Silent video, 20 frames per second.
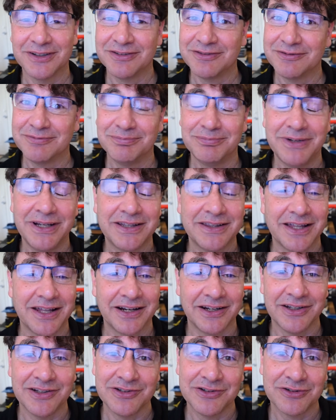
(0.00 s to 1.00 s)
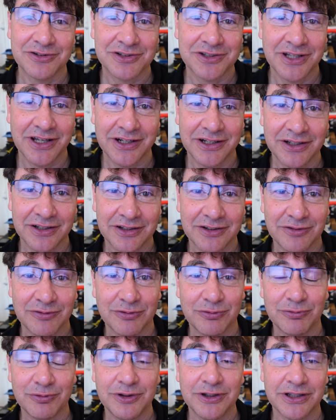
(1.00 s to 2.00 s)
make that an easier setting.
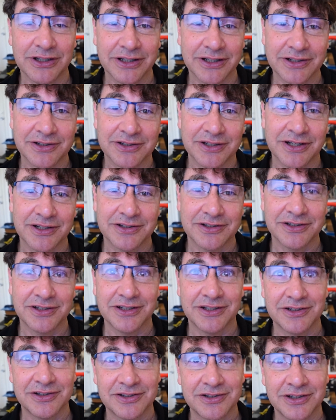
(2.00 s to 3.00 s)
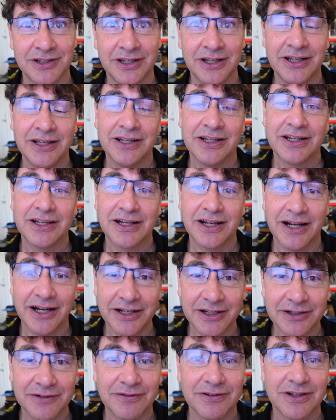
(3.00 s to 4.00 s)
Really, it's
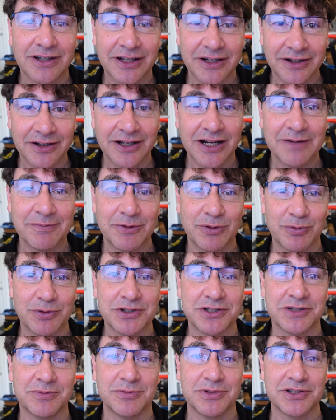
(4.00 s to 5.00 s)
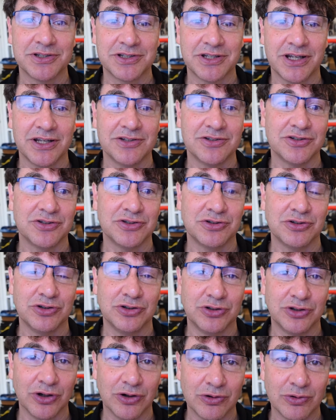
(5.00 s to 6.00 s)
kind of a lot of common wisdom these days that you
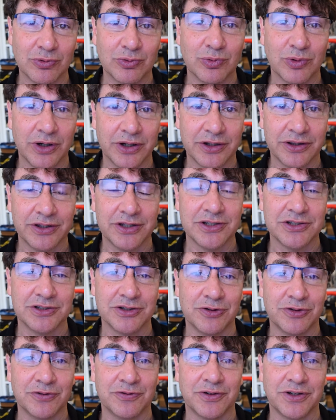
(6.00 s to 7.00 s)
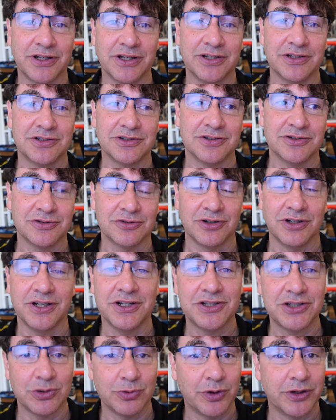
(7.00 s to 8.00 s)
don't want these notifications, or at
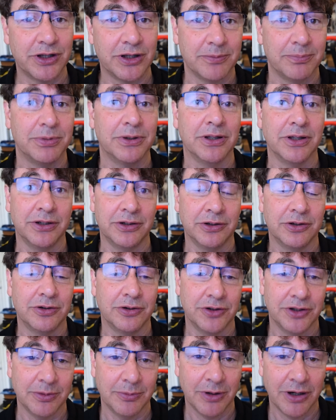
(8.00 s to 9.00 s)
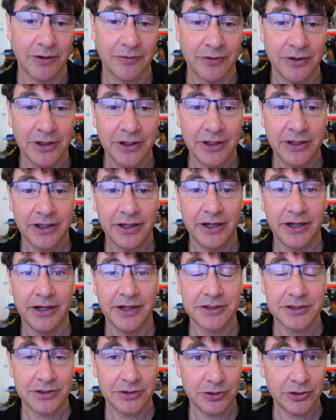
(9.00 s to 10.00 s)
least you want the ability to turn them off.
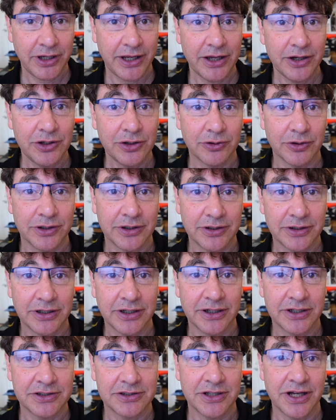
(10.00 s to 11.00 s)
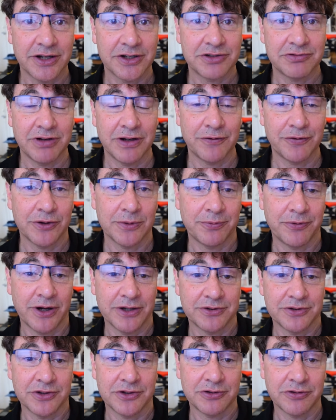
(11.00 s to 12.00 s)
And you can do it. It's not a straightforward
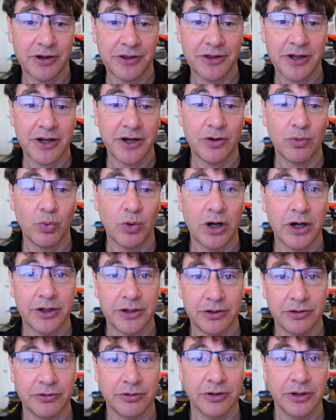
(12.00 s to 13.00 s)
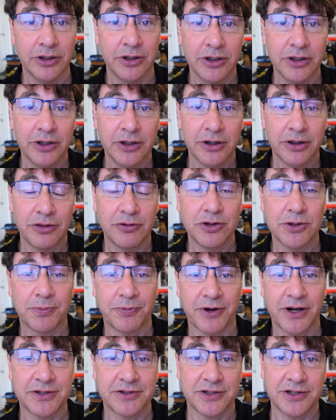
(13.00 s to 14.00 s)
process. So I thought I'd walk you through the
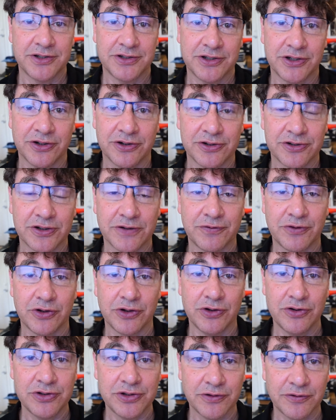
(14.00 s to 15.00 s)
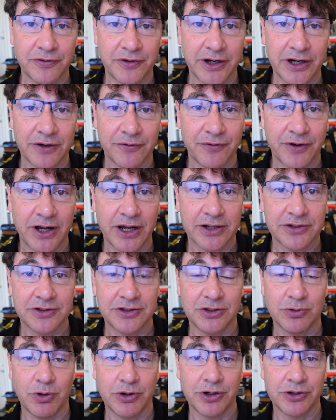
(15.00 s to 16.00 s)
process here. So if you're using Firefox
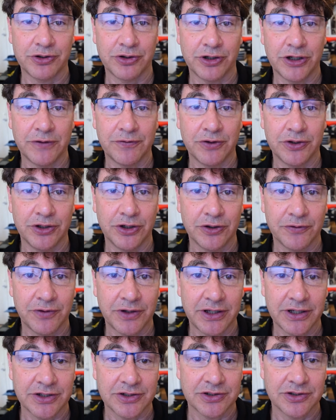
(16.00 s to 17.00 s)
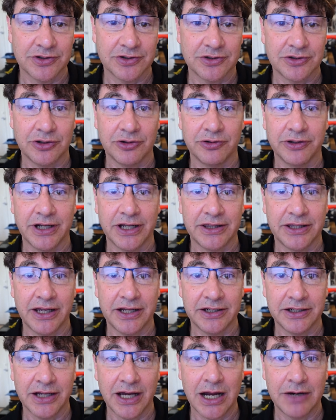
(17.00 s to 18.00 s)
and you want to turn off your notifications so you don't get
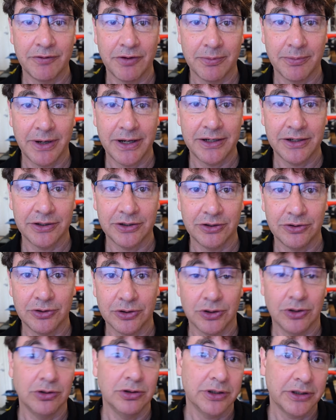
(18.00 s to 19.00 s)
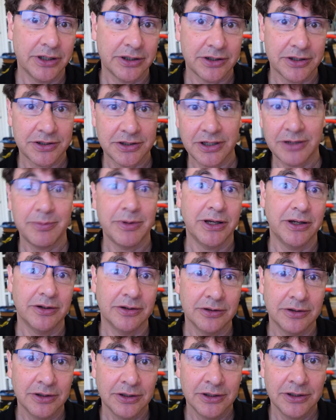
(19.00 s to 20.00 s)
that dot reminding you to go look at this
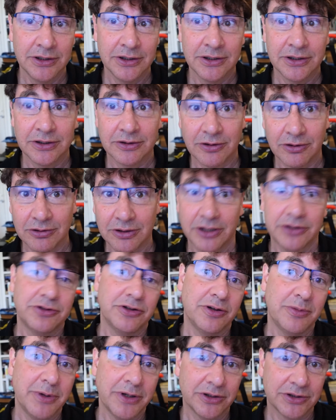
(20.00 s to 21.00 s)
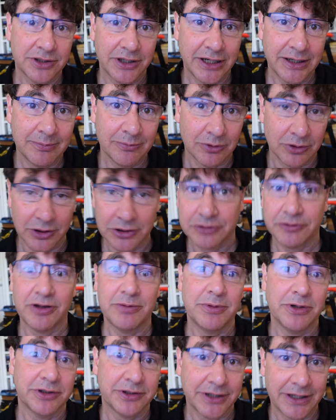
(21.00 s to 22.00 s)
email, go look at your email tab,
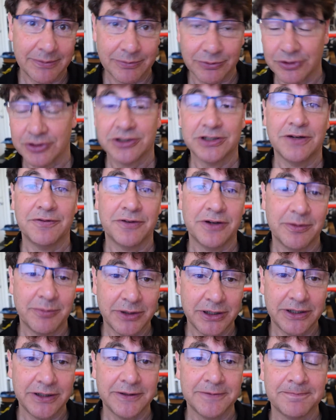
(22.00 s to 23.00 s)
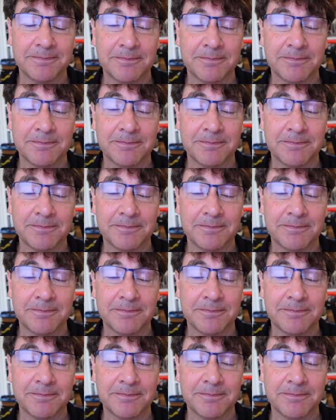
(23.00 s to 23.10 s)
new stuff coming in,